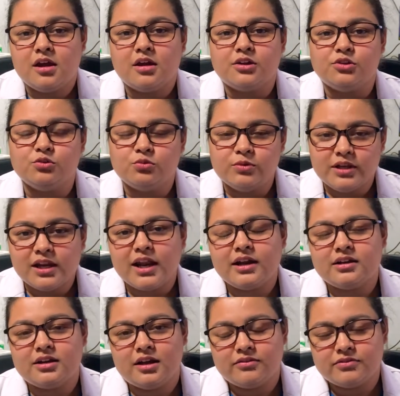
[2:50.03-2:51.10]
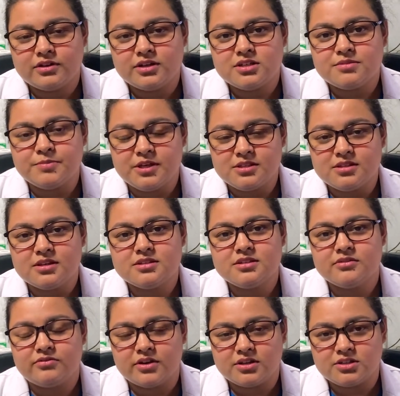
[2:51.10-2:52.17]
You will get a definite species
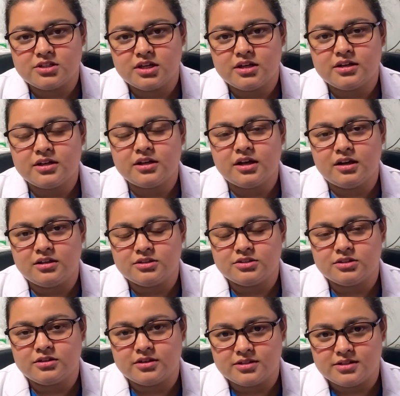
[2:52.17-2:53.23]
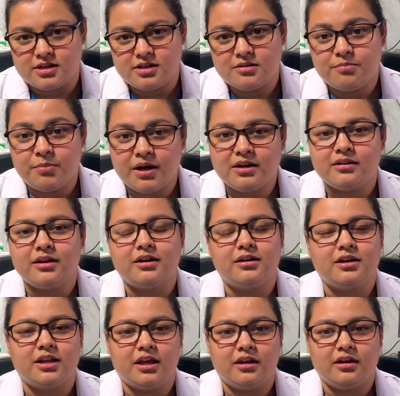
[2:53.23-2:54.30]
differentiated culture result, but it
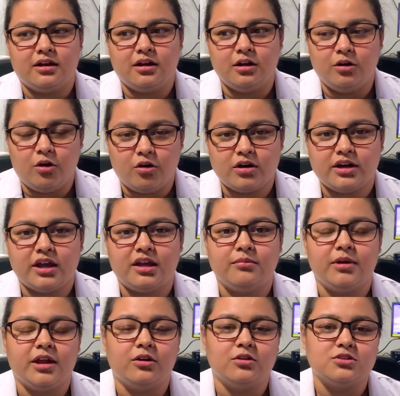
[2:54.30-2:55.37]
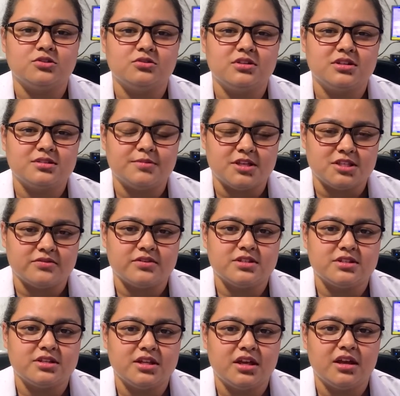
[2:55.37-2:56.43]
will take a long time and also the
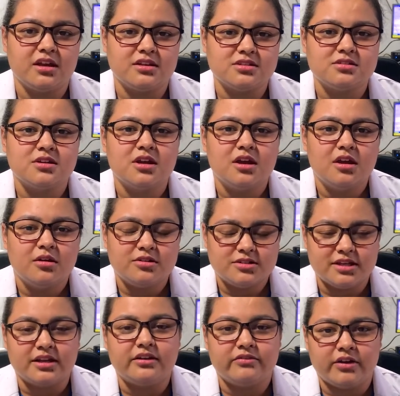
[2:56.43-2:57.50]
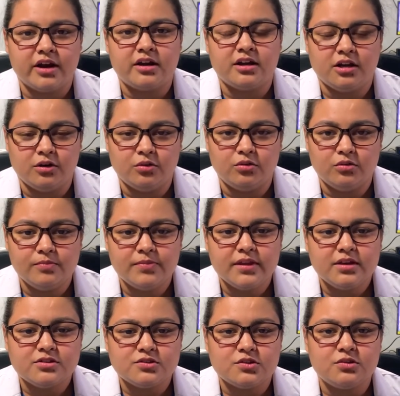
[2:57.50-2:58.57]
specificity is significantly low.
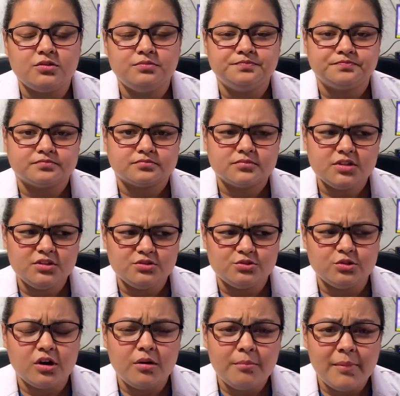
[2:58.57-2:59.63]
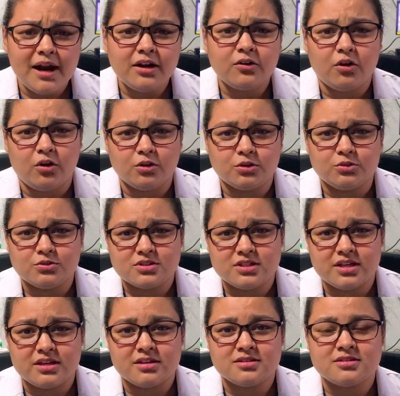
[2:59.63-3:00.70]
So to combat all those
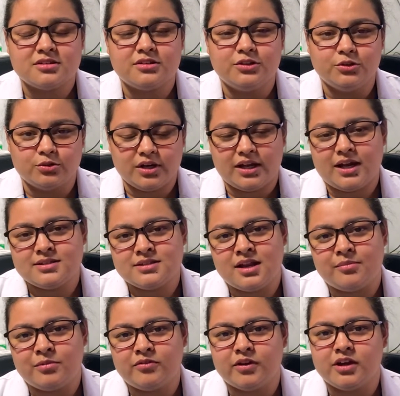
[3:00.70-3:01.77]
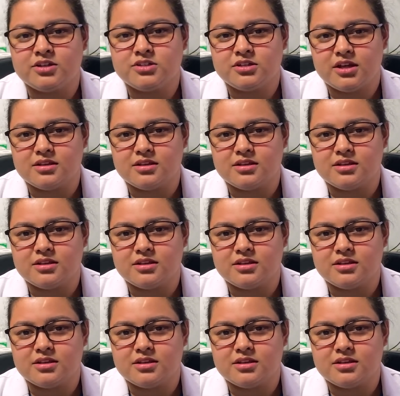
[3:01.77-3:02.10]
things, nucleic acid amplification